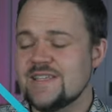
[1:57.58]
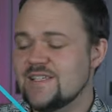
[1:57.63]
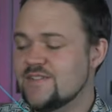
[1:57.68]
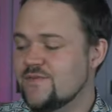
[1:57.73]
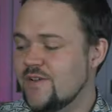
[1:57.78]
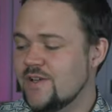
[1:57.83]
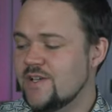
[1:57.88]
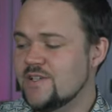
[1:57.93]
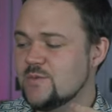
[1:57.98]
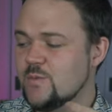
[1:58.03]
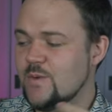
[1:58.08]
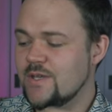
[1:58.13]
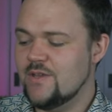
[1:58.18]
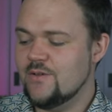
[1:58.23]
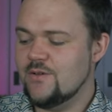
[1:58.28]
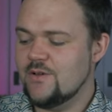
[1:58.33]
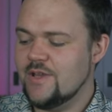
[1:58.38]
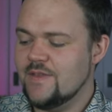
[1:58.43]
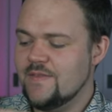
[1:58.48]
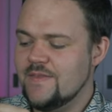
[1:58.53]
things first, when you
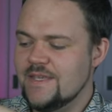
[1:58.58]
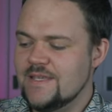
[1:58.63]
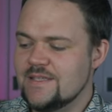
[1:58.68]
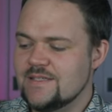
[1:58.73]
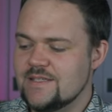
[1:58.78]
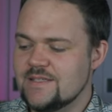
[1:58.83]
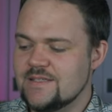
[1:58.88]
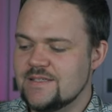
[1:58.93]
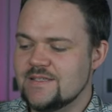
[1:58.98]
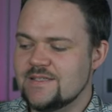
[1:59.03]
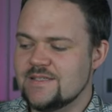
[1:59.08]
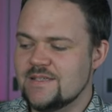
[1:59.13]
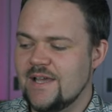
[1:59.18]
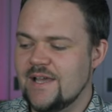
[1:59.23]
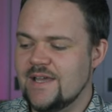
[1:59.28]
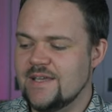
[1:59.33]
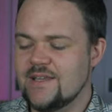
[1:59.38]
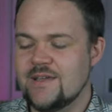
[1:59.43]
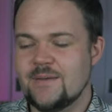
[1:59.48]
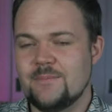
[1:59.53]
look at these
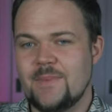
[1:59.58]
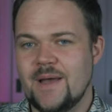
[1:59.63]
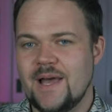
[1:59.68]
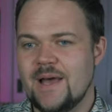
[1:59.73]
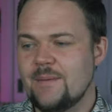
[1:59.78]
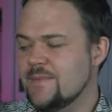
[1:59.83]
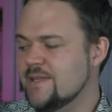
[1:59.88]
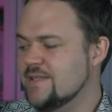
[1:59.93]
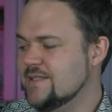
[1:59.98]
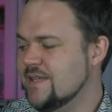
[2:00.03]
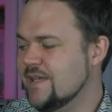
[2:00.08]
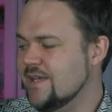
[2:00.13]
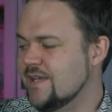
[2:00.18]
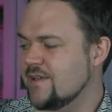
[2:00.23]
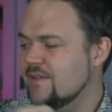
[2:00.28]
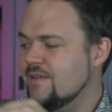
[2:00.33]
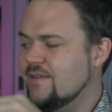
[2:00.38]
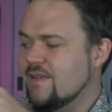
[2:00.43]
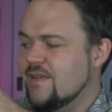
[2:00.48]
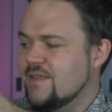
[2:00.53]
side compartments
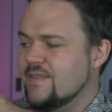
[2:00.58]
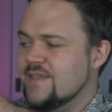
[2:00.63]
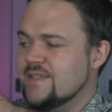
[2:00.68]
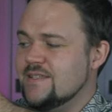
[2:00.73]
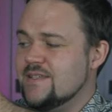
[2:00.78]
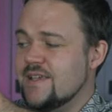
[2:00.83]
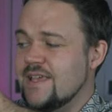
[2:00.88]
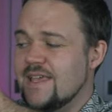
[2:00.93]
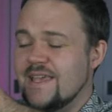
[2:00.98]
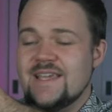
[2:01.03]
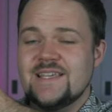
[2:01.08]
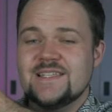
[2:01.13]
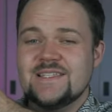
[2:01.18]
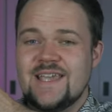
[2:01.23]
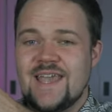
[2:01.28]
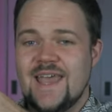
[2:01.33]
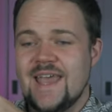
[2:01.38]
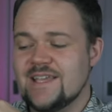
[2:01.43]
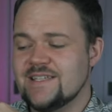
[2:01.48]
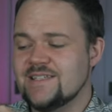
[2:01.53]
here, these are
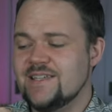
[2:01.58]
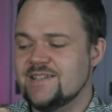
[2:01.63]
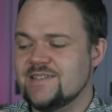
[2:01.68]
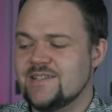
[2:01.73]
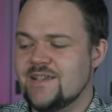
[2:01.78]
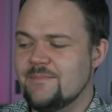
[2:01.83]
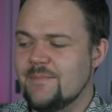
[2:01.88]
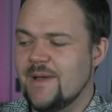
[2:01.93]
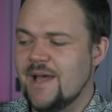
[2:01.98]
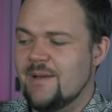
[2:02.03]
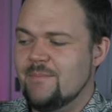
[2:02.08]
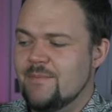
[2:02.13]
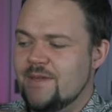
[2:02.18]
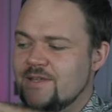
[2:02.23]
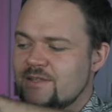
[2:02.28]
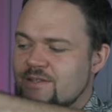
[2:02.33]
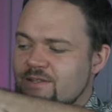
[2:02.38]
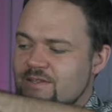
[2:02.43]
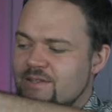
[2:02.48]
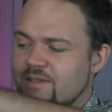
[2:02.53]
easy access
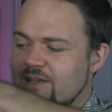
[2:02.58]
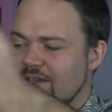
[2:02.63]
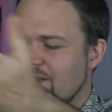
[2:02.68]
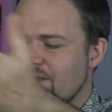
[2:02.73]
compartments.